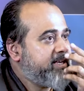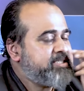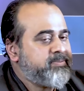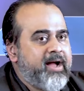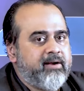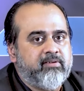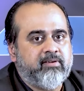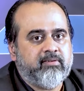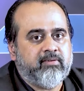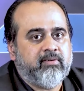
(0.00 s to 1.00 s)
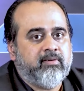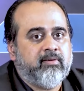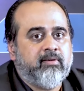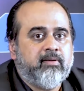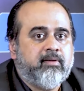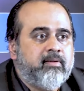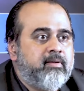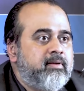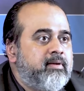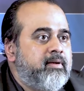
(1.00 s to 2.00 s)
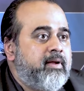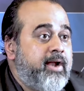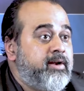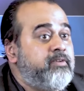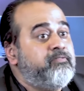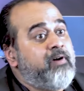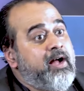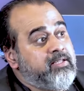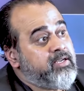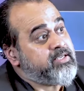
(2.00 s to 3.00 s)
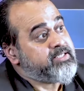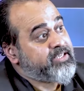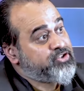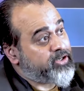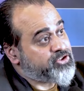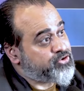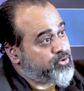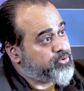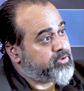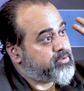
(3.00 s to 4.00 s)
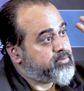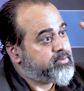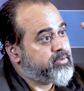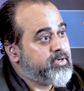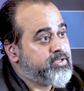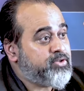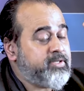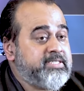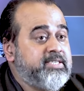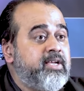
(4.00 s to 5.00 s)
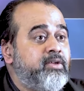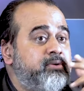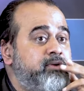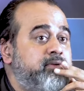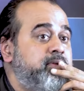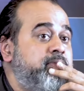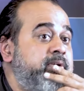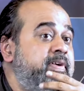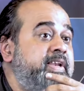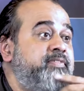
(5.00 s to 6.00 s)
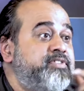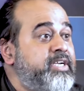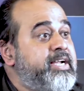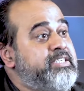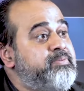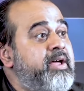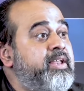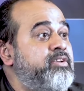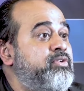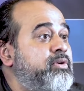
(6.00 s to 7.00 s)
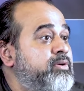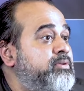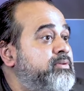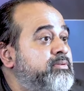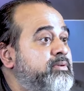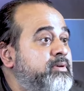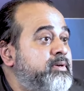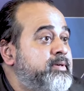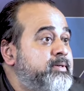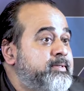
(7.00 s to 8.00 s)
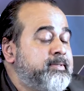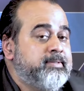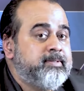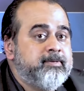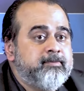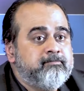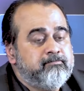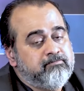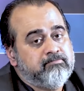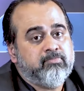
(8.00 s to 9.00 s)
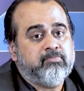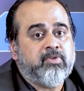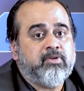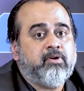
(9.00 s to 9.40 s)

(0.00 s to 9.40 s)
is smart. And her father is actually shrewd. So they say, you know, even if she gets married to you, you